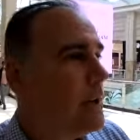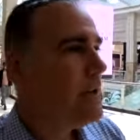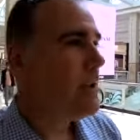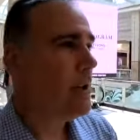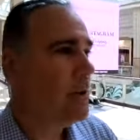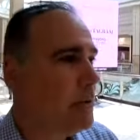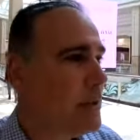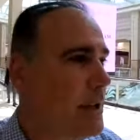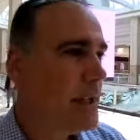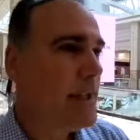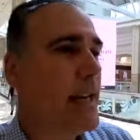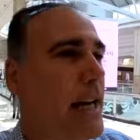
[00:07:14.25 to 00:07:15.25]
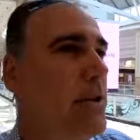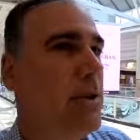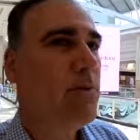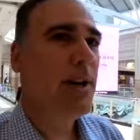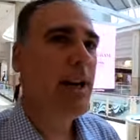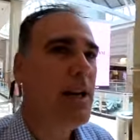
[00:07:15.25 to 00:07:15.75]
So this
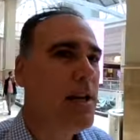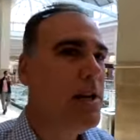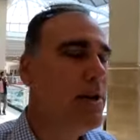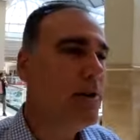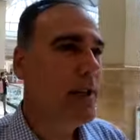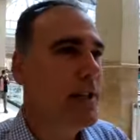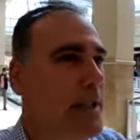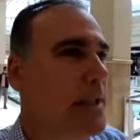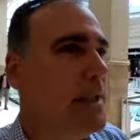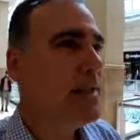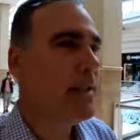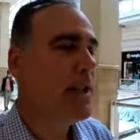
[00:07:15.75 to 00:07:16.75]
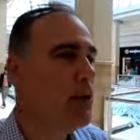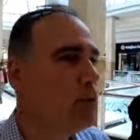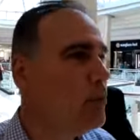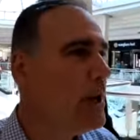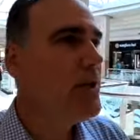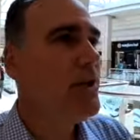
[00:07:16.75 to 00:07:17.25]
section right here is the
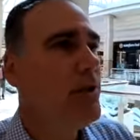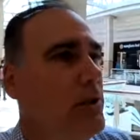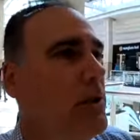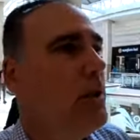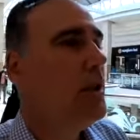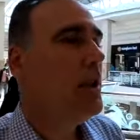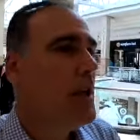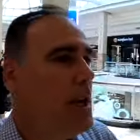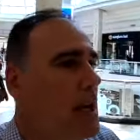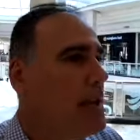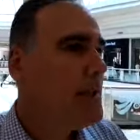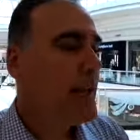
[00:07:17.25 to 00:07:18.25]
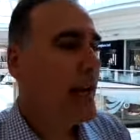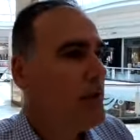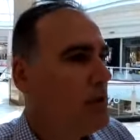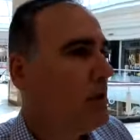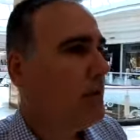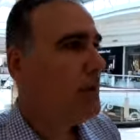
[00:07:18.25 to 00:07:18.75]
original
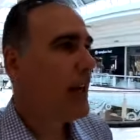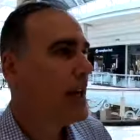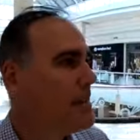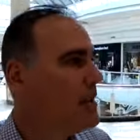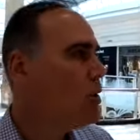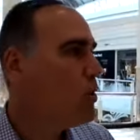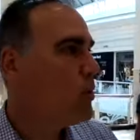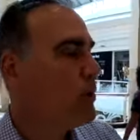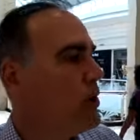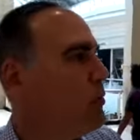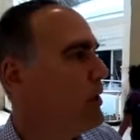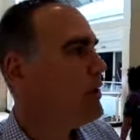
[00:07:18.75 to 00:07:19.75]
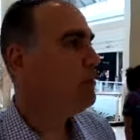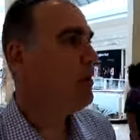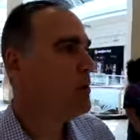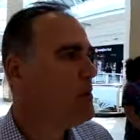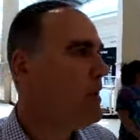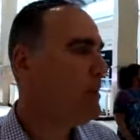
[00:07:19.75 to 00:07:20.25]
section of Tysons Corner, which
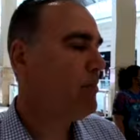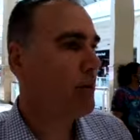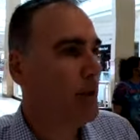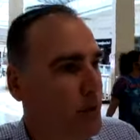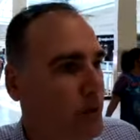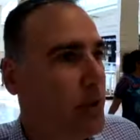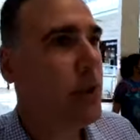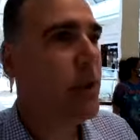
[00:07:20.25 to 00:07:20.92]
most people don't